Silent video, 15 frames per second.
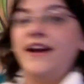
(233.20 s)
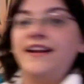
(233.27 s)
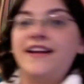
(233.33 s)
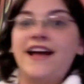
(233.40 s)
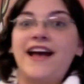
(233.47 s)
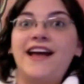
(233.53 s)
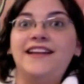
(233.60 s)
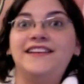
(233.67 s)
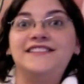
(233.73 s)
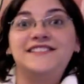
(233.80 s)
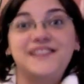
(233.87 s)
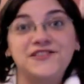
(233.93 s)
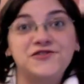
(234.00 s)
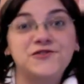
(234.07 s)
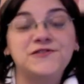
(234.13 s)
and
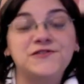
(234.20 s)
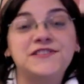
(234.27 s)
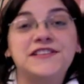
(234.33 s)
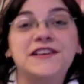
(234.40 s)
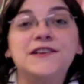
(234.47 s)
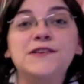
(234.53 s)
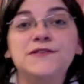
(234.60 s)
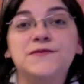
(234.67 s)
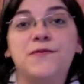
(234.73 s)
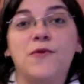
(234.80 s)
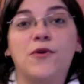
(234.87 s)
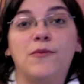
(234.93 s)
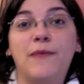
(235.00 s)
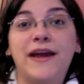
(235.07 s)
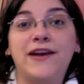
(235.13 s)
essential skills
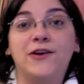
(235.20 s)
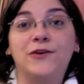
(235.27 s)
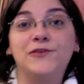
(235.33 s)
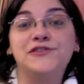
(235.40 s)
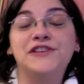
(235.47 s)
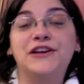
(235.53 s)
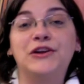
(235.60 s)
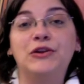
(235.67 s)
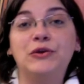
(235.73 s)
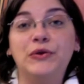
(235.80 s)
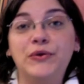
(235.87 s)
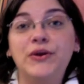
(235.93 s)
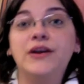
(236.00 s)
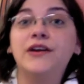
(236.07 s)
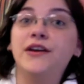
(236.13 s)
for makers
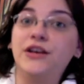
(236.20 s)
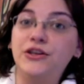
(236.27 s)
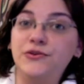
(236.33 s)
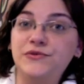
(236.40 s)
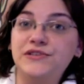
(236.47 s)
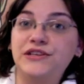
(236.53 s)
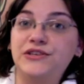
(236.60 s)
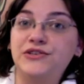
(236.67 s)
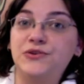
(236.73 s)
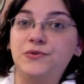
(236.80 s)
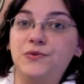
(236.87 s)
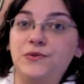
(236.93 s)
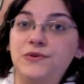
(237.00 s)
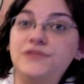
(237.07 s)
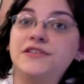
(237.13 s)
include using
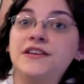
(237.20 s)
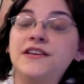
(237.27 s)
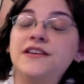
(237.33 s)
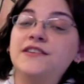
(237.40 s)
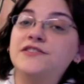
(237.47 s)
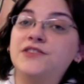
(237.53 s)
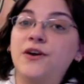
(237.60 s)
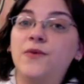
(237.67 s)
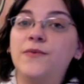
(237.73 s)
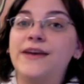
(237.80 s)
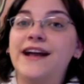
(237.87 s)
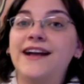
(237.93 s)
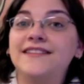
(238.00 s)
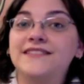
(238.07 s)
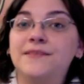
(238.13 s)
tools. So we
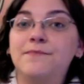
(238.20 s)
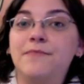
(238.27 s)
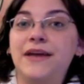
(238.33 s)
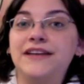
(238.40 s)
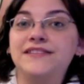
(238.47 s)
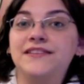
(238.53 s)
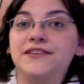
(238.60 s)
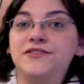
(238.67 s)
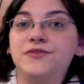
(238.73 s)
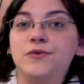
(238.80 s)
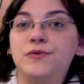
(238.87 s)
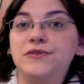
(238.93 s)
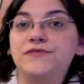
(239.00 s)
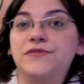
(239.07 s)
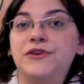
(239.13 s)
got some basic
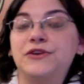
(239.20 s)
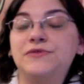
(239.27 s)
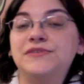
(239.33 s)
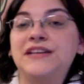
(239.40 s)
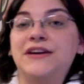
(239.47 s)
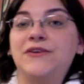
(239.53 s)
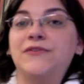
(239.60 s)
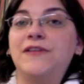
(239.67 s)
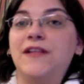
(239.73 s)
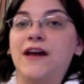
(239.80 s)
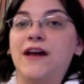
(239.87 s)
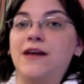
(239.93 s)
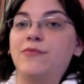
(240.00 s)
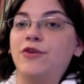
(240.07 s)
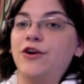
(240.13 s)
tools for use here in the
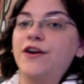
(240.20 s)
library.